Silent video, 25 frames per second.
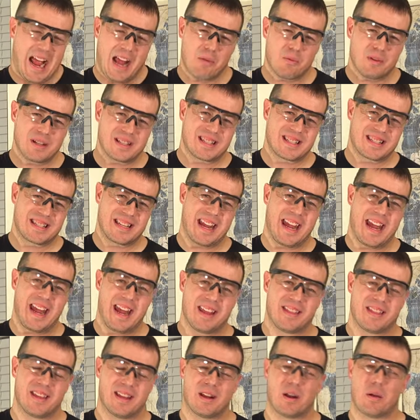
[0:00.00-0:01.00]
I would
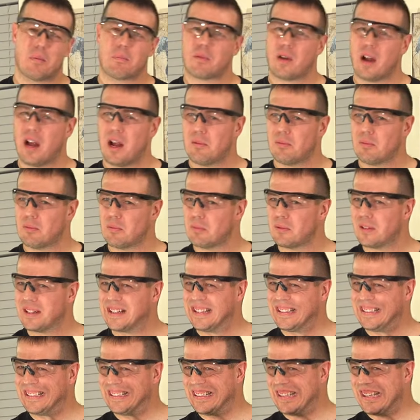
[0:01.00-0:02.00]
say that
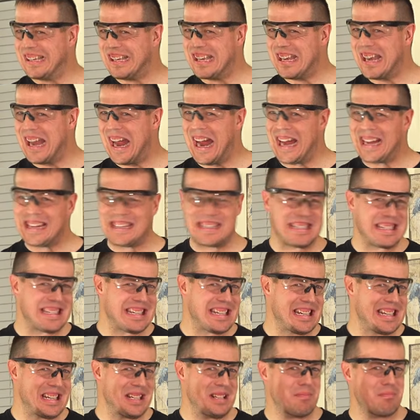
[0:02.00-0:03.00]
probably
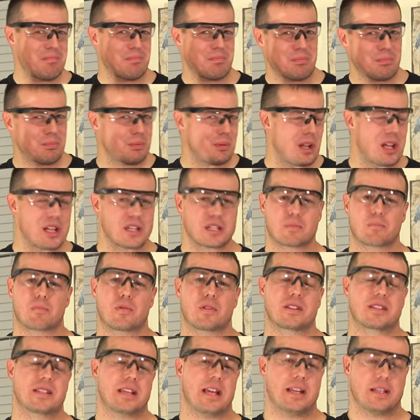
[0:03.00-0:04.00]
90 plus
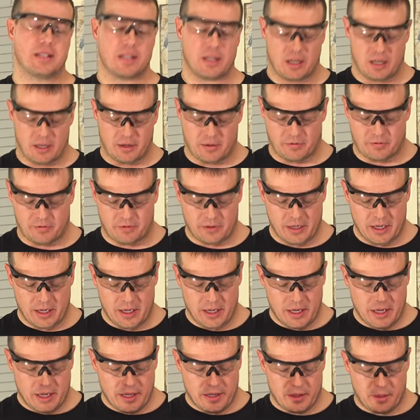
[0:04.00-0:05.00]
percent of
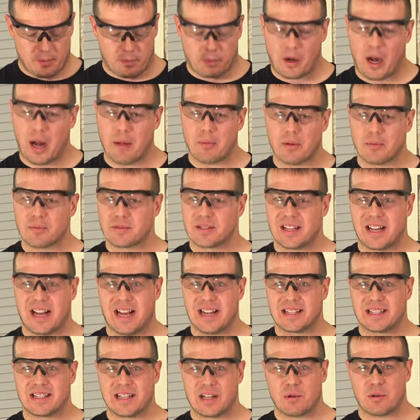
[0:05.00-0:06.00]
the problems that
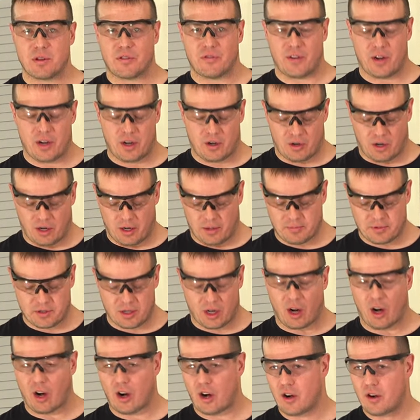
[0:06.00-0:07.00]
I see with firearms
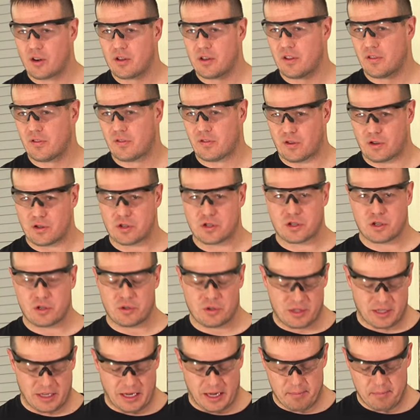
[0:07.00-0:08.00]
are the first two
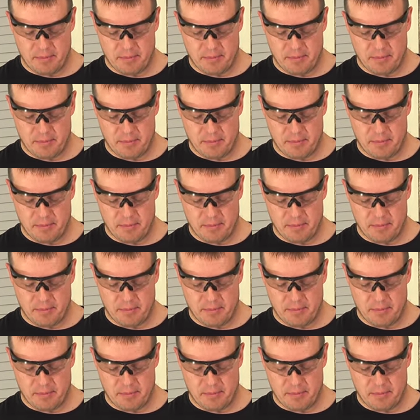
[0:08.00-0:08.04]
that I